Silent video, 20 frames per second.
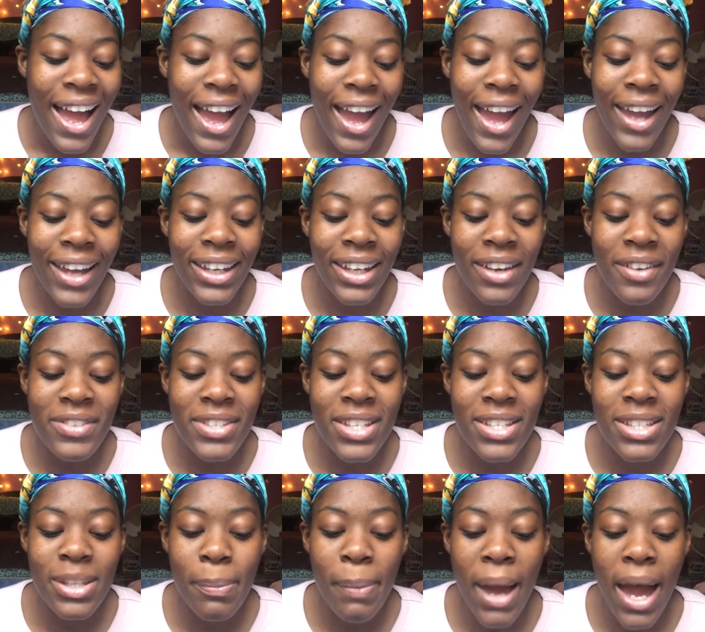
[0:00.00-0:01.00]
and gives
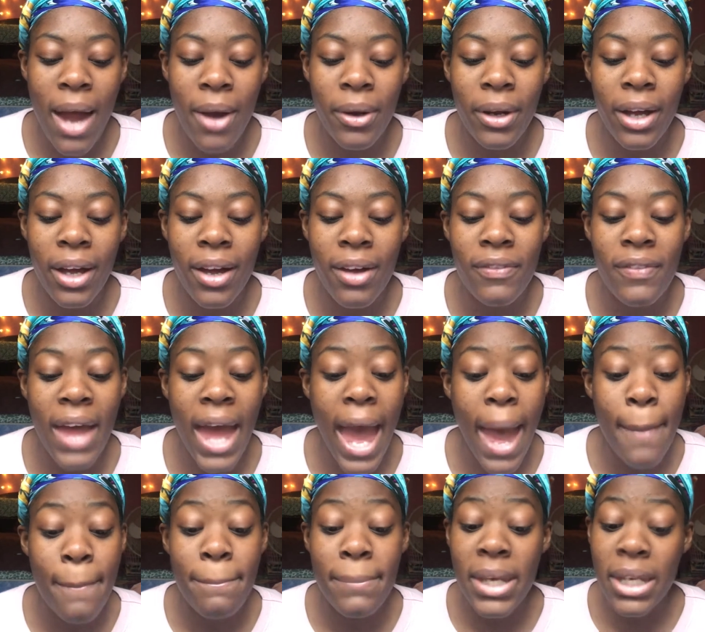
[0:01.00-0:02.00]
us the power of,
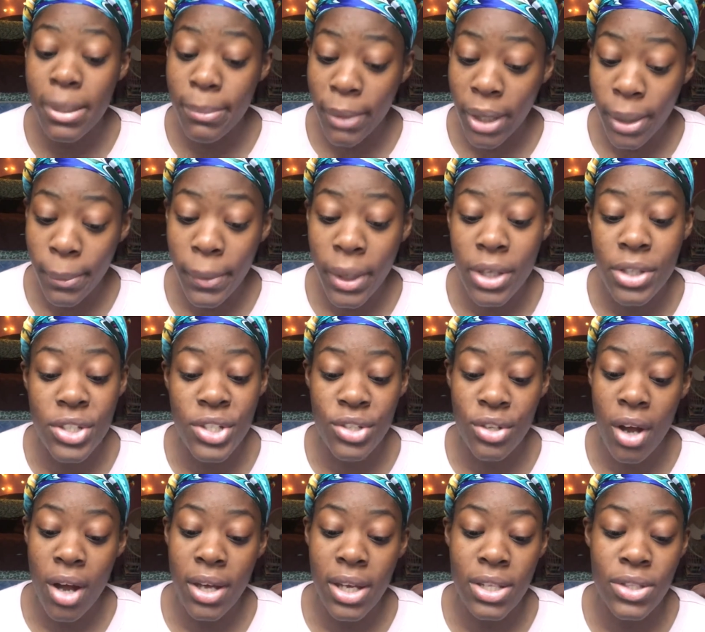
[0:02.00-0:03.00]
at minimum, a
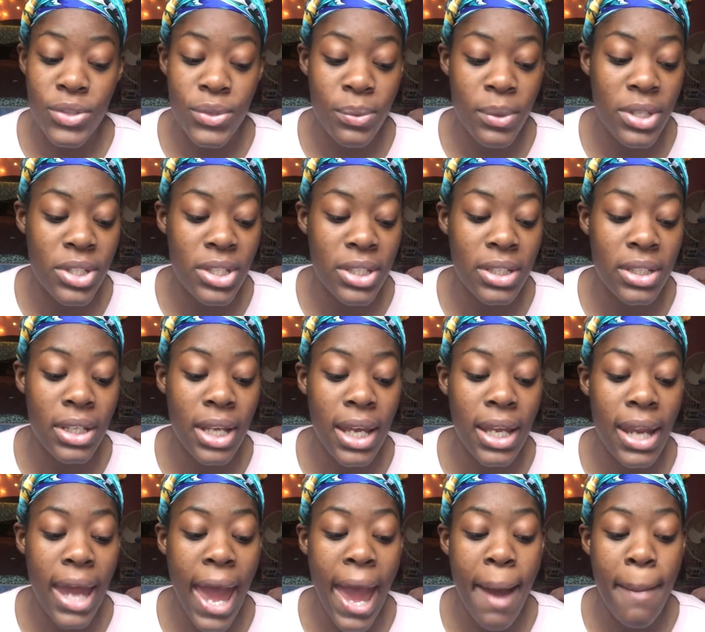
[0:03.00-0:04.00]
strong intuition
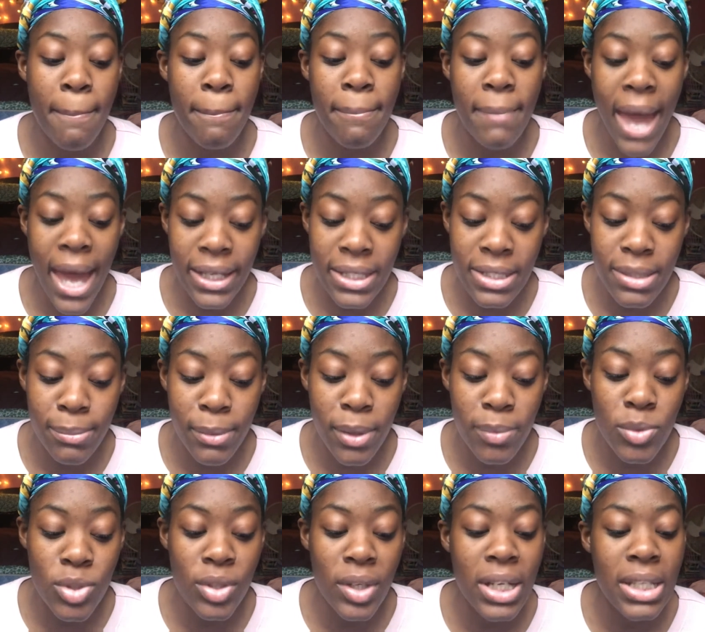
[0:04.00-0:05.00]
and at
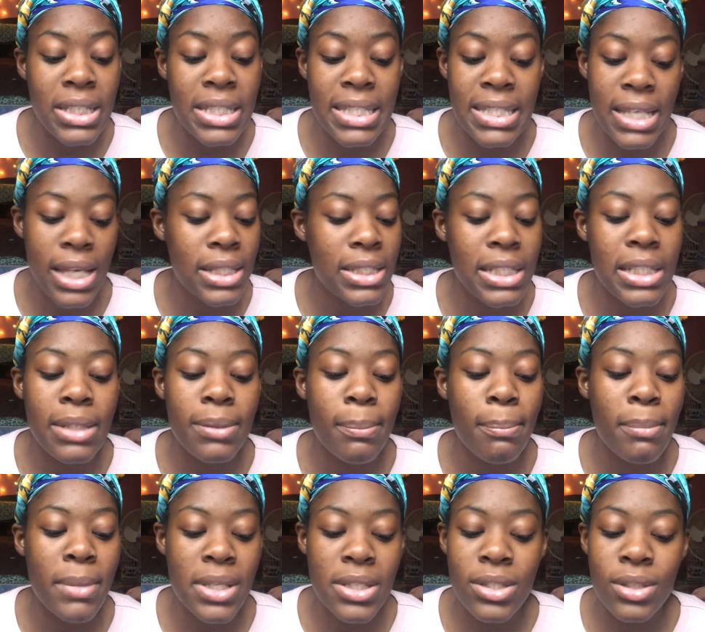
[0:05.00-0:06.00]
maximum, transcendent
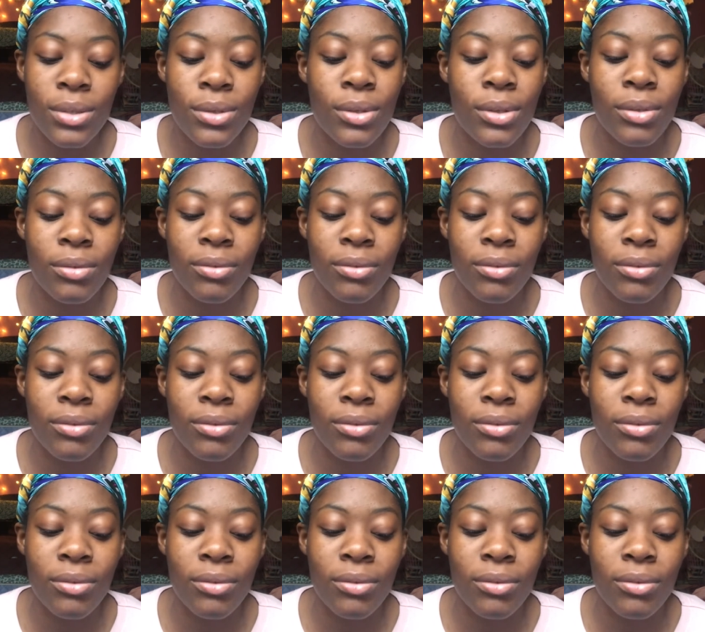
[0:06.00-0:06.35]
mystical